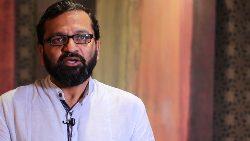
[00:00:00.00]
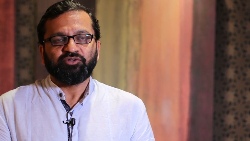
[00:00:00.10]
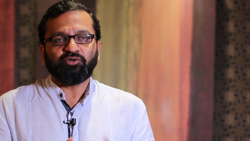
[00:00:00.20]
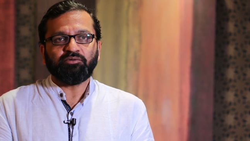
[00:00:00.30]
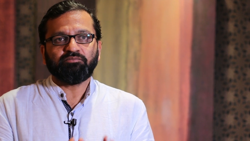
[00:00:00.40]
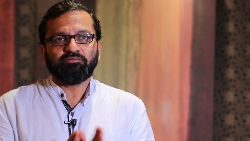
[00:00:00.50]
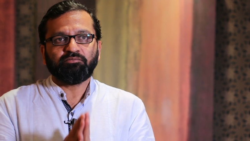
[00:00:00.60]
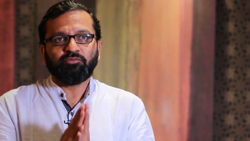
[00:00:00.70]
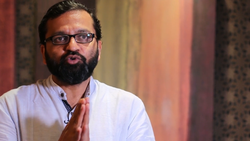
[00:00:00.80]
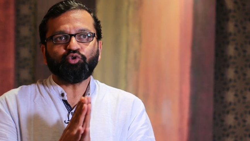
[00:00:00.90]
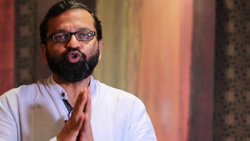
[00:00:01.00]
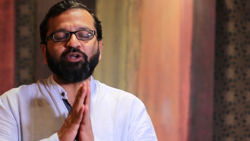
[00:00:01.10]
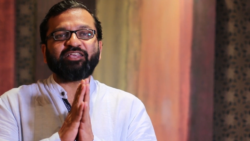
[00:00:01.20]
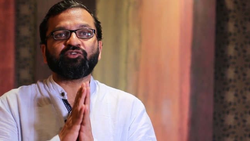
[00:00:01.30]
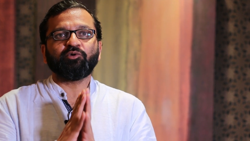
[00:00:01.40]
So you should
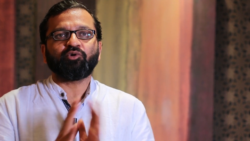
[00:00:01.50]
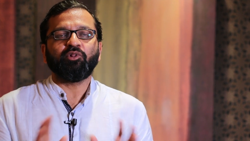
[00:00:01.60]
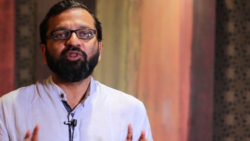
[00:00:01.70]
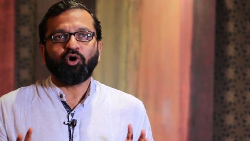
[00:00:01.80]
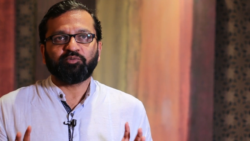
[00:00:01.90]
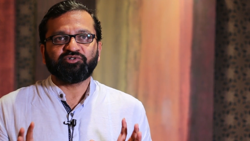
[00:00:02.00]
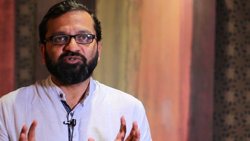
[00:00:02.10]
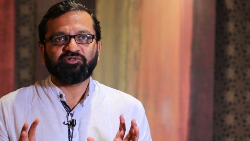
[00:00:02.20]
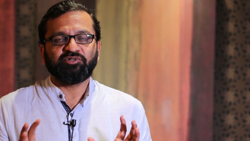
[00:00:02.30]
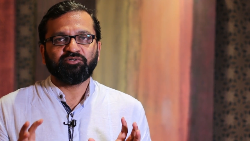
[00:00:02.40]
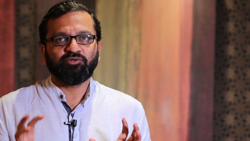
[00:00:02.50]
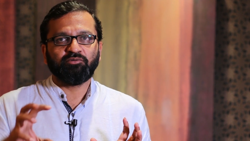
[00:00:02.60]
explore all the options.